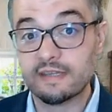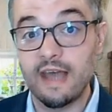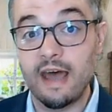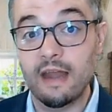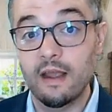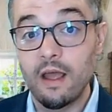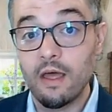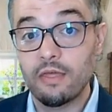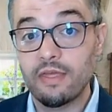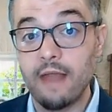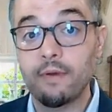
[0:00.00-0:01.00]
that
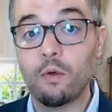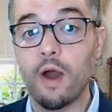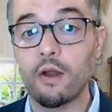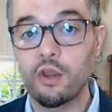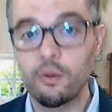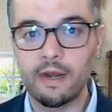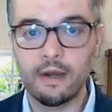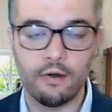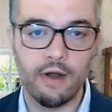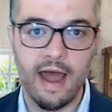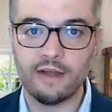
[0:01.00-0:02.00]
they require human
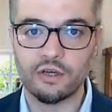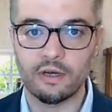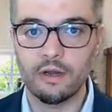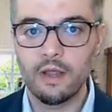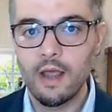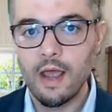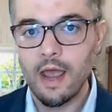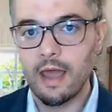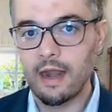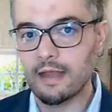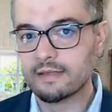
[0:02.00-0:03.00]
interaction.
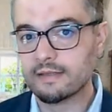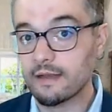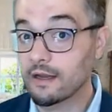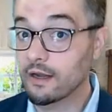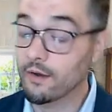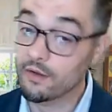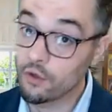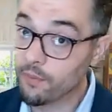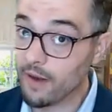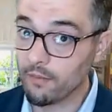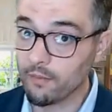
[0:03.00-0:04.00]
And as you
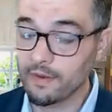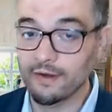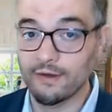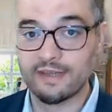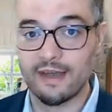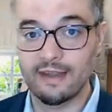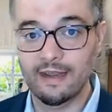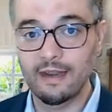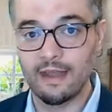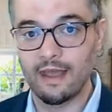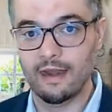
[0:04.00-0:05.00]
probably know,
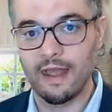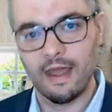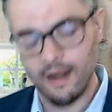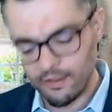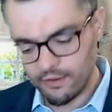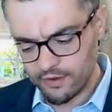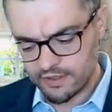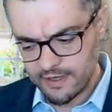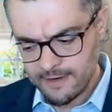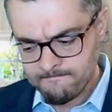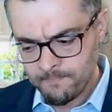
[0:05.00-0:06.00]
Zaid, and others,
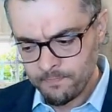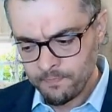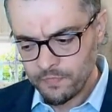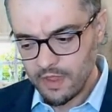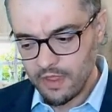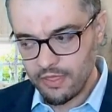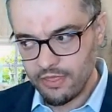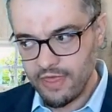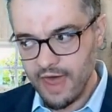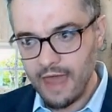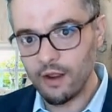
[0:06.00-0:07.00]

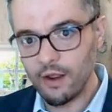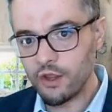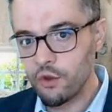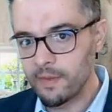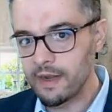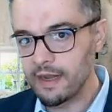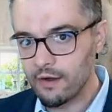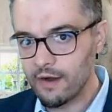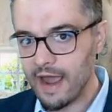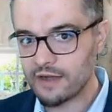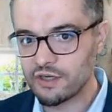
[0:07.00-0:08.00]
that human
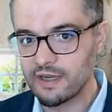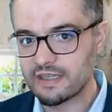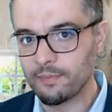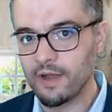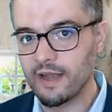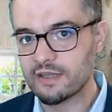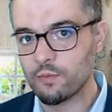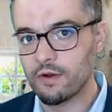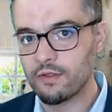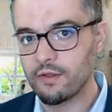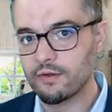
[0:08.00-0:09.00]
interaction is the place
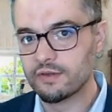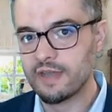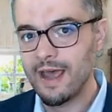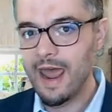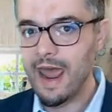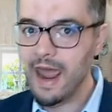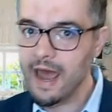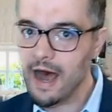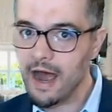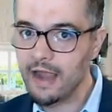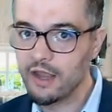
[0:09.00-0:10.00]
where those
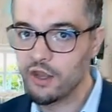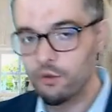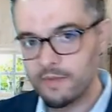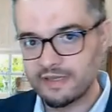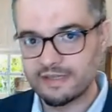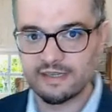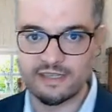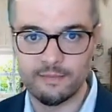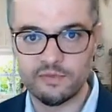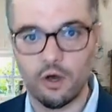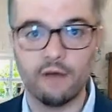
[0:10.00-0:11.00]
AI human
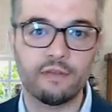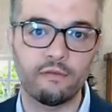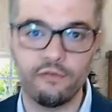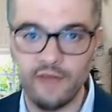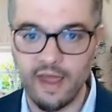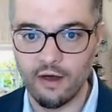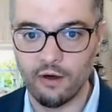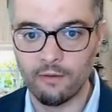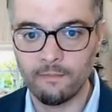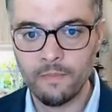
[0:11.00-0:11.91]
systems often fail.